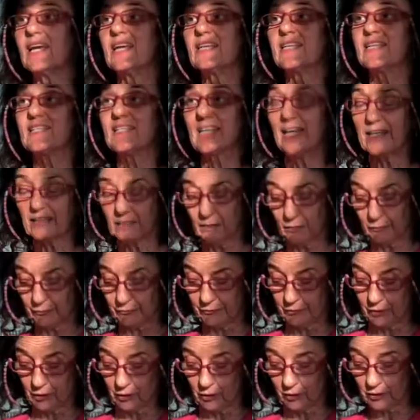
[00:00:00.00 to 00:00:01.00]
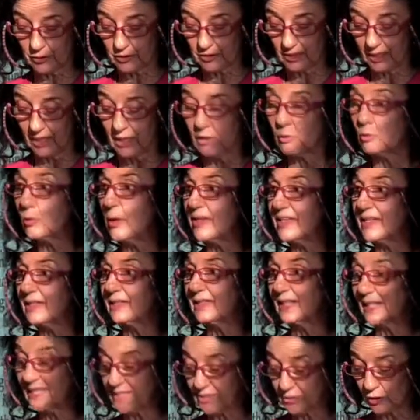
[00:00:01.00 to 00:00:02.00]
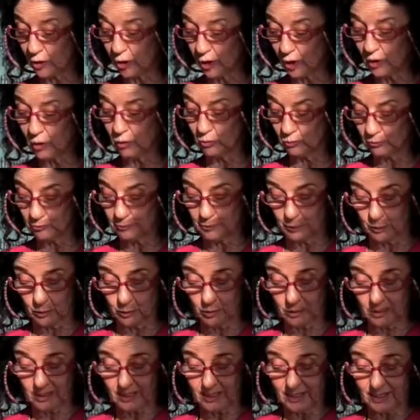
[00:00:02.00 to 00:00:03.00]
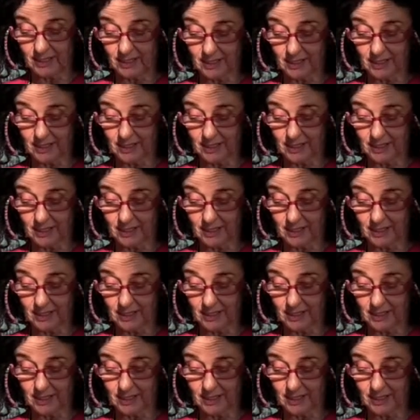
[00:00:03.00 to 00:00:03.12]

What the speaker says: second voice within his own book,